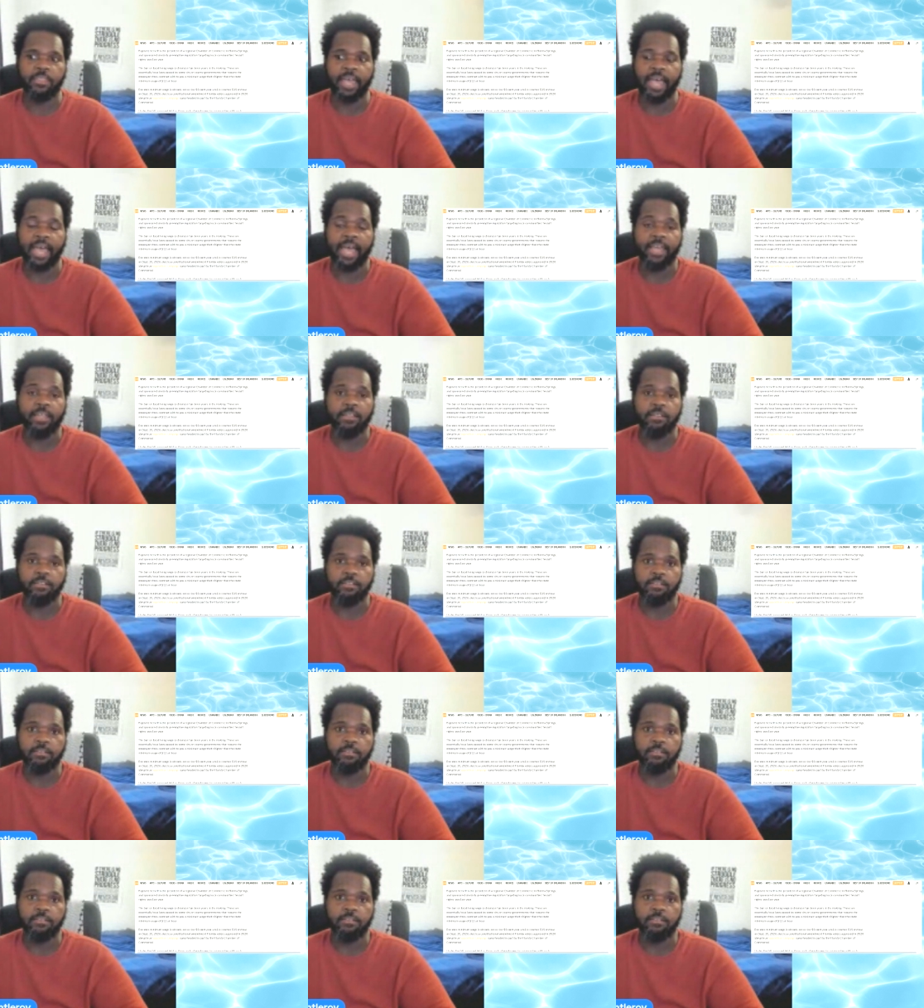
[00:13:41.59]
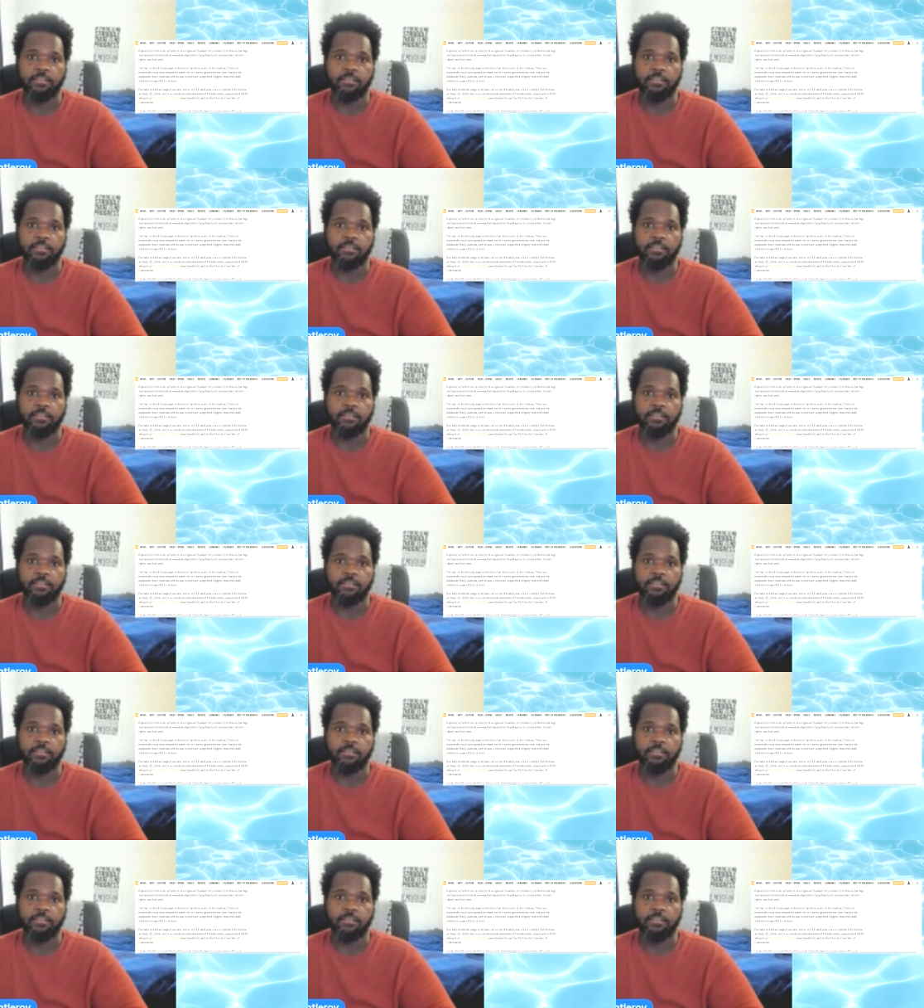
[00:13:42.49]
that
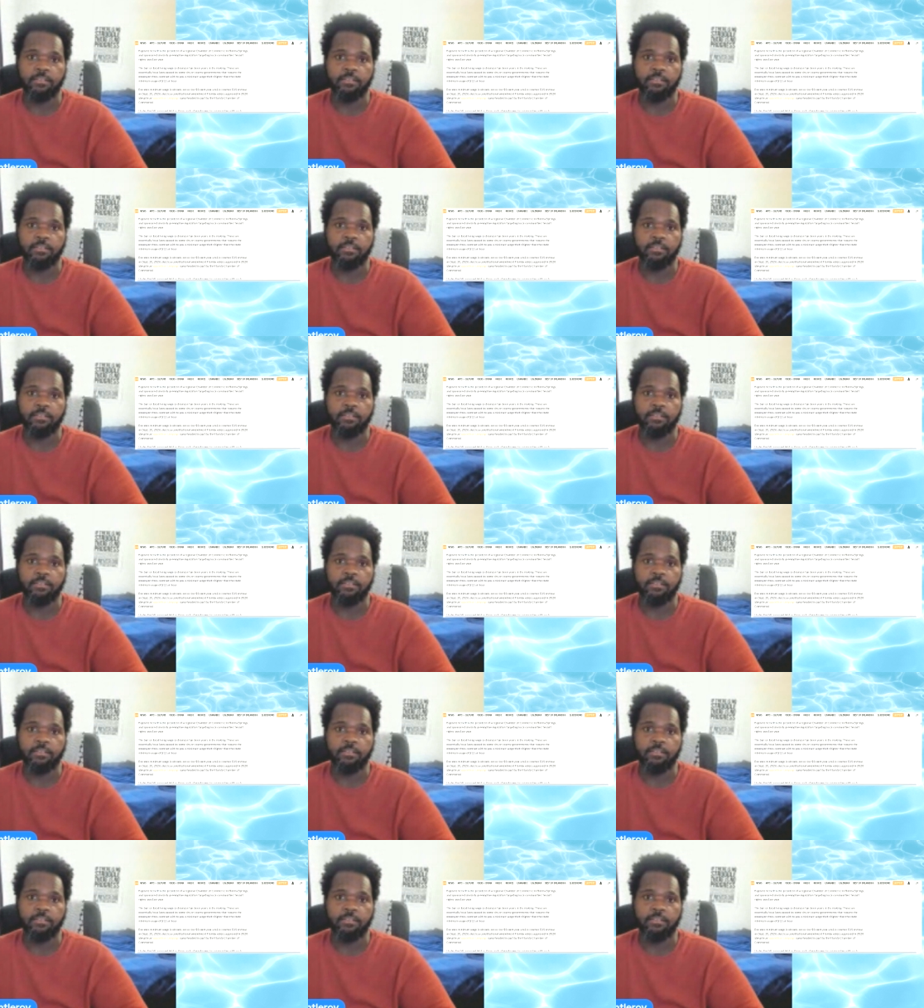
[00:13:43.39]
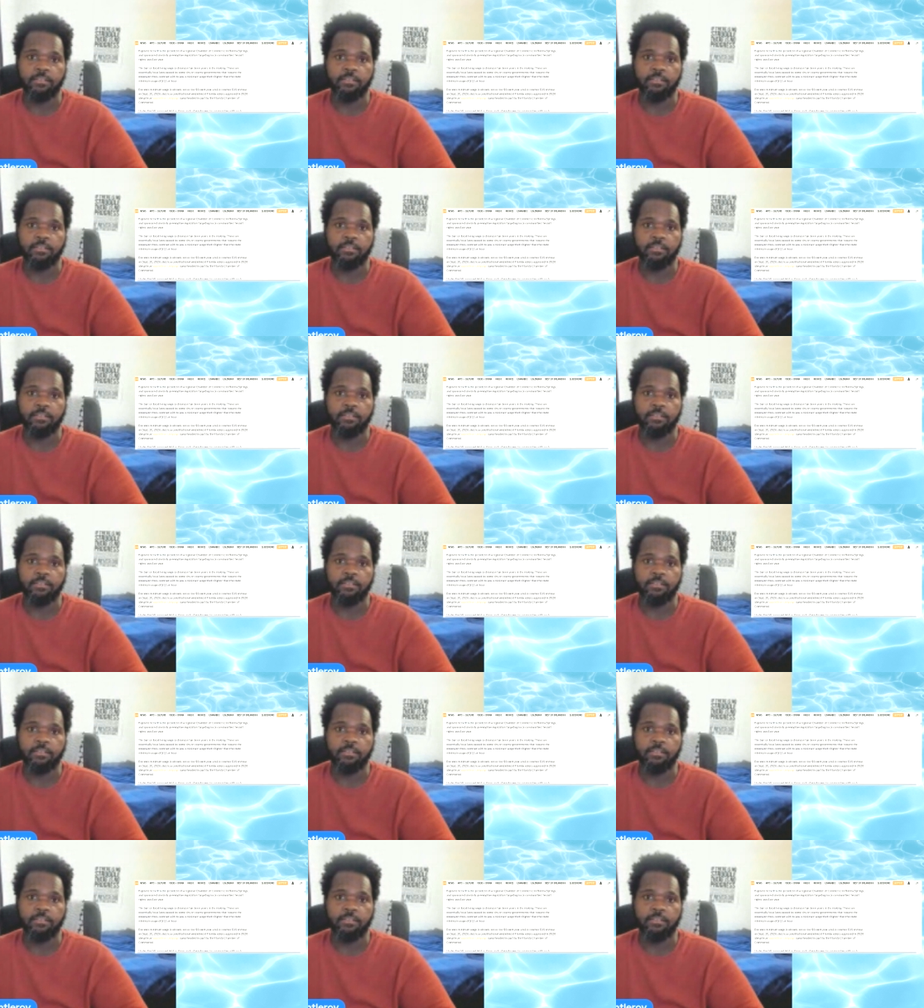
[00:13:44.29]
in order to
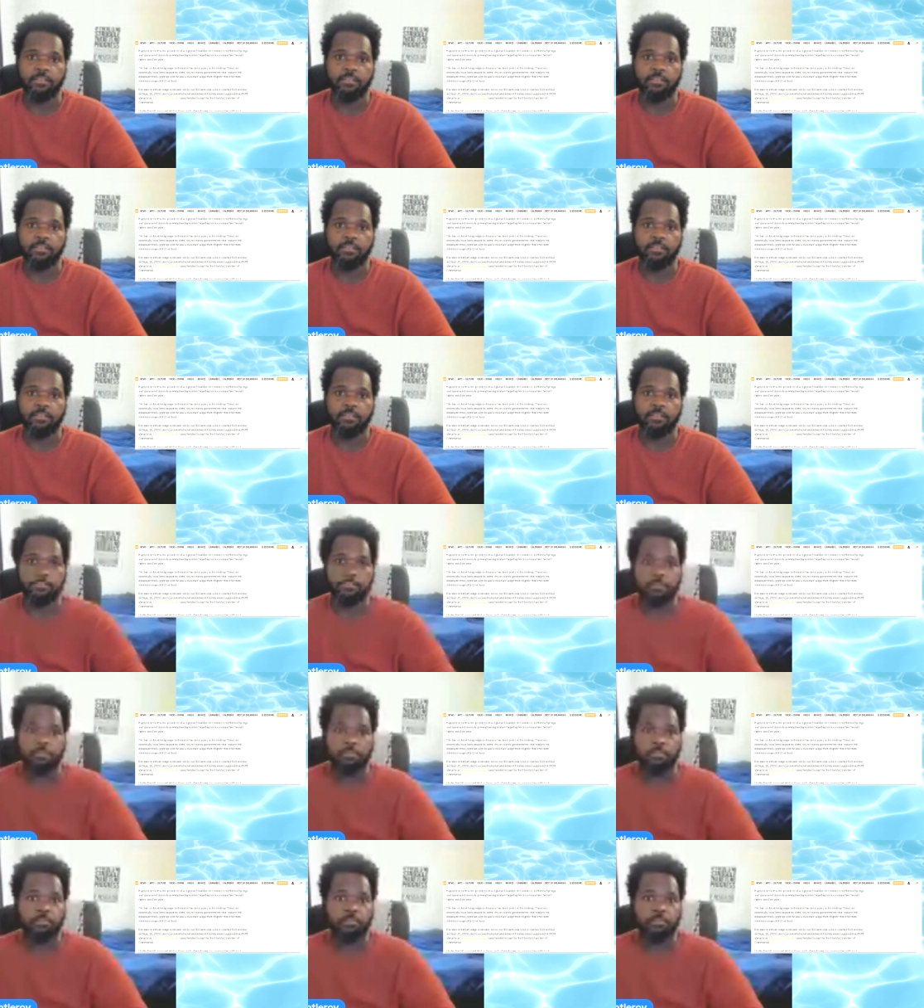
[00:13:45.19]
truly combat them,